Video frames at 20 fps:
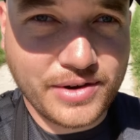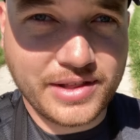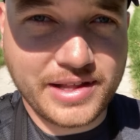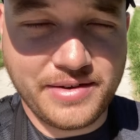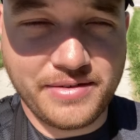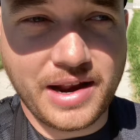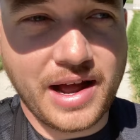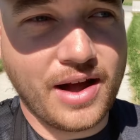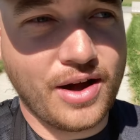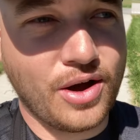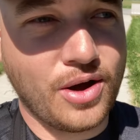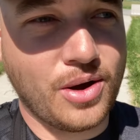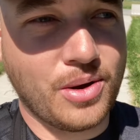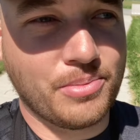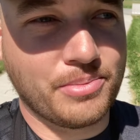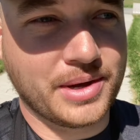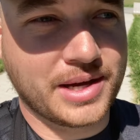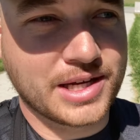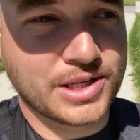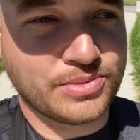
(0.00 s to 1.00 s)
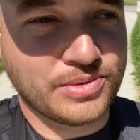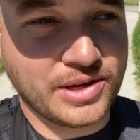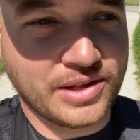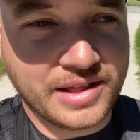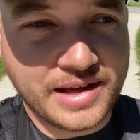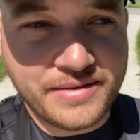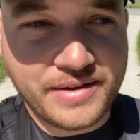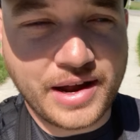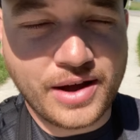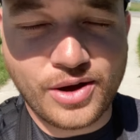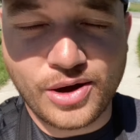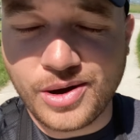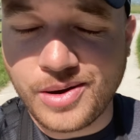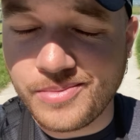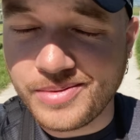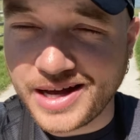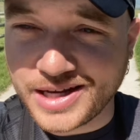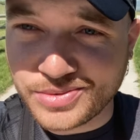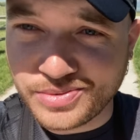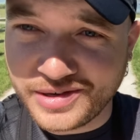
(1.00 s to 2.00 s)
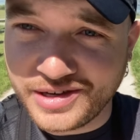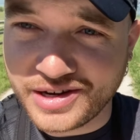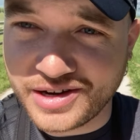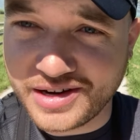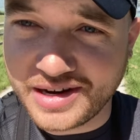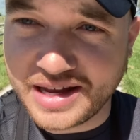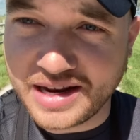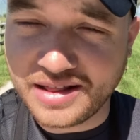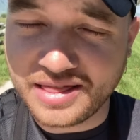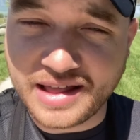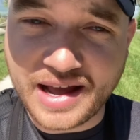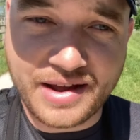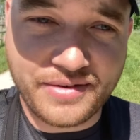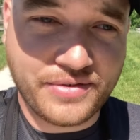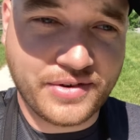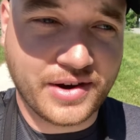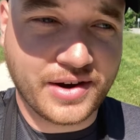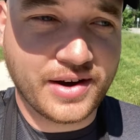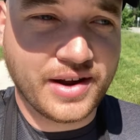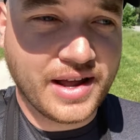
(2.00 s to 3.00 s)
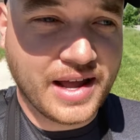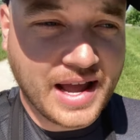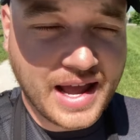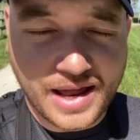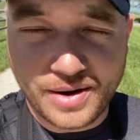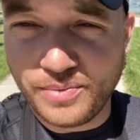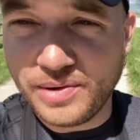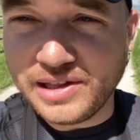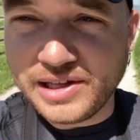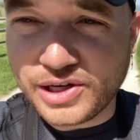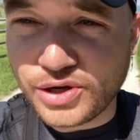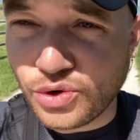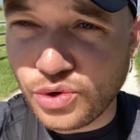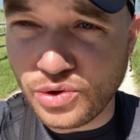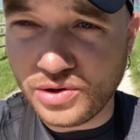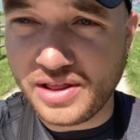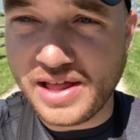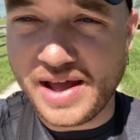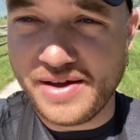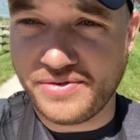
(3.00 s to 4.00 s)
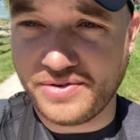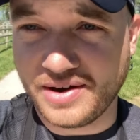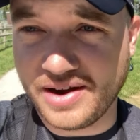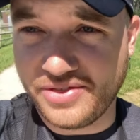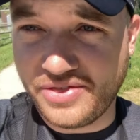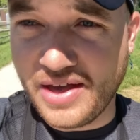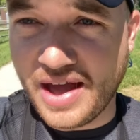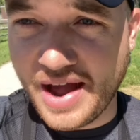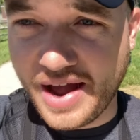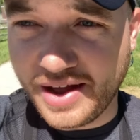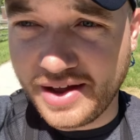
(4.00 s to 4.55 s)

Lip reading: leave it at home, because when you leave it at home, that's when you're gonna get a lifer, and a really cool lifer at that.